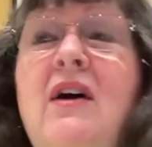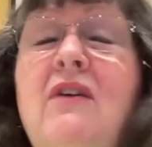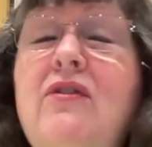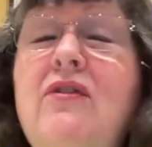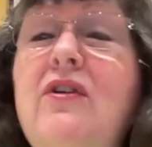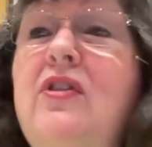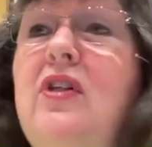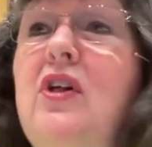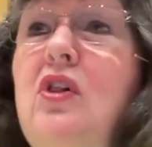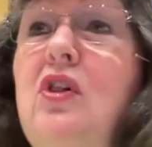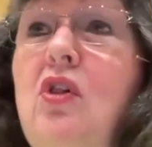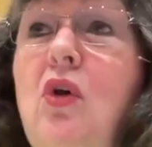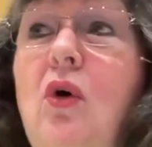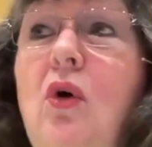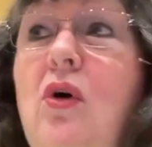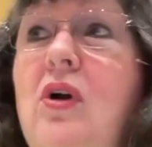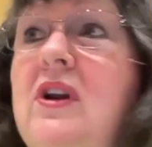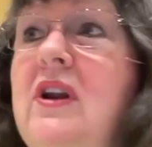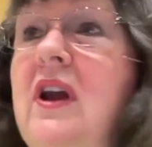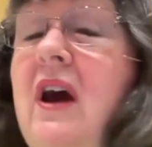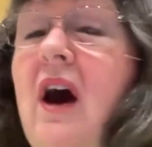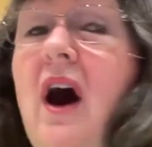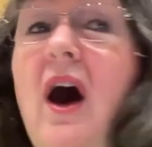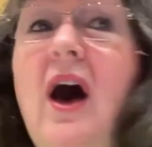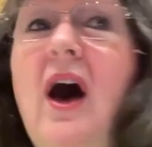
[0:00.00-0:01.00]
for the
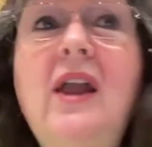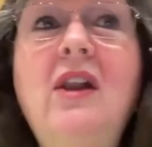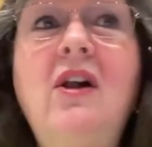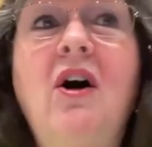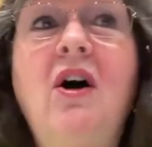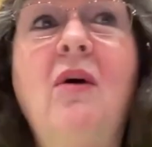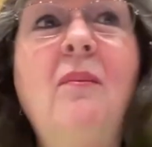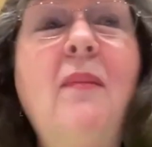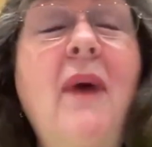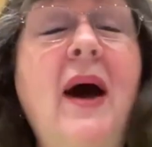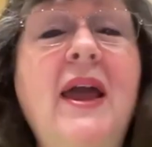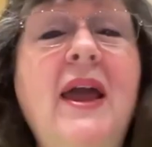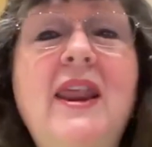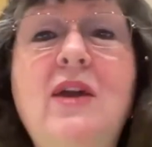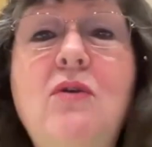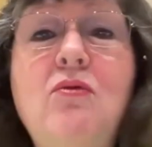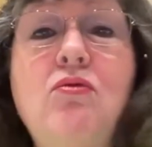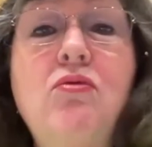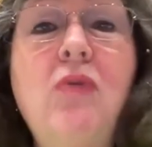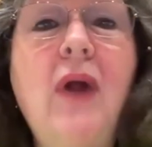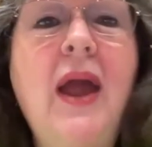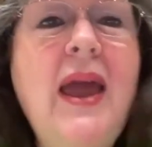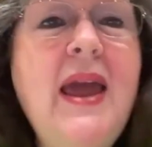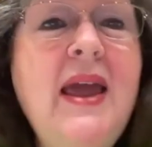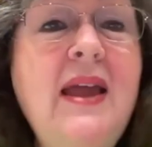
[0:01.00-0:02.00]
Lord God Almighty
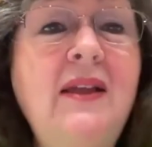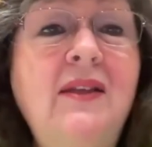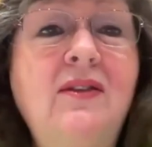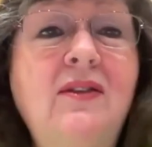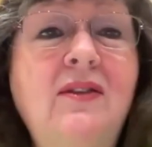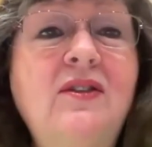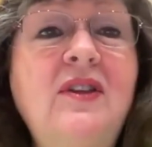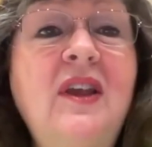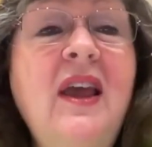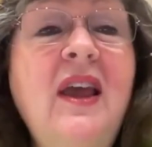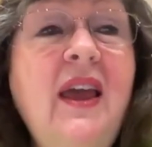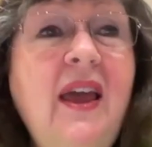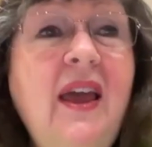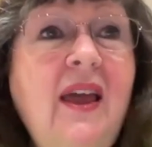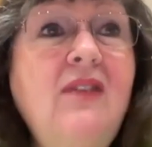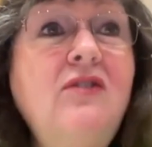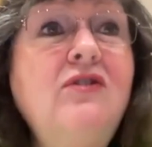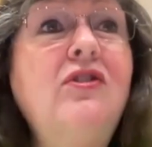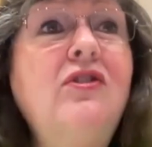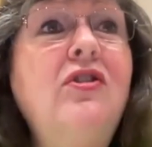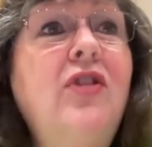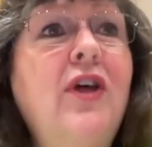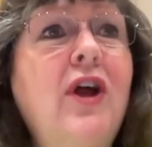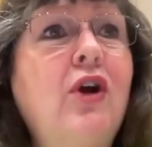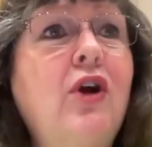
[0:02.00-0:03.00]
reigns."
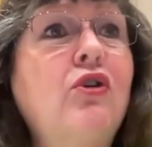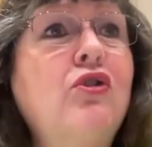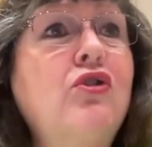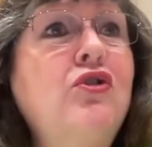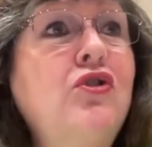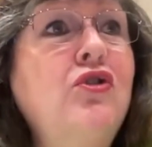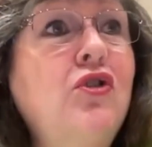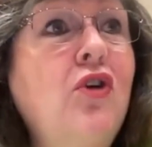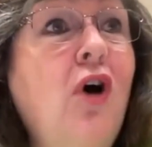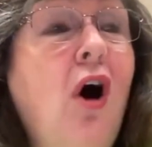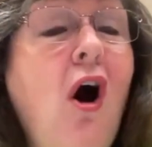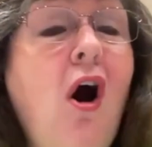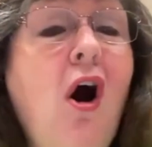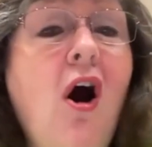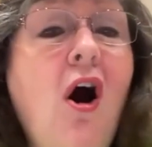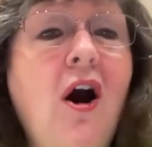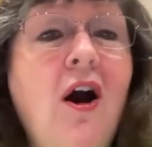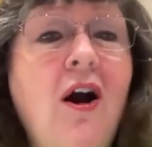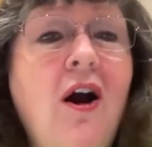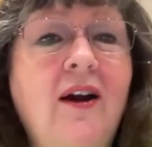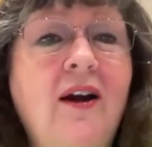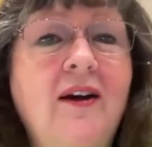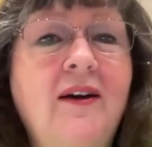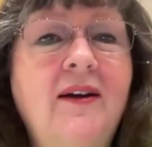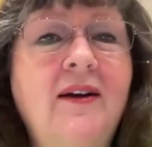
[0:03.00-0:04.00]
It's their
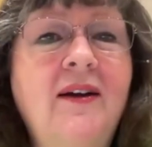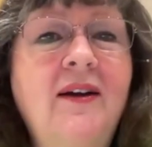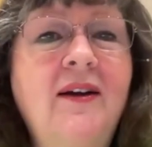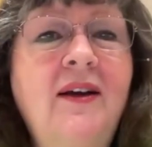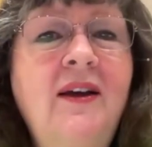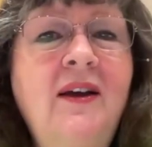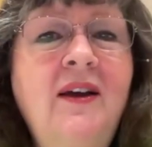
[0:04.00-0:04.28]
song.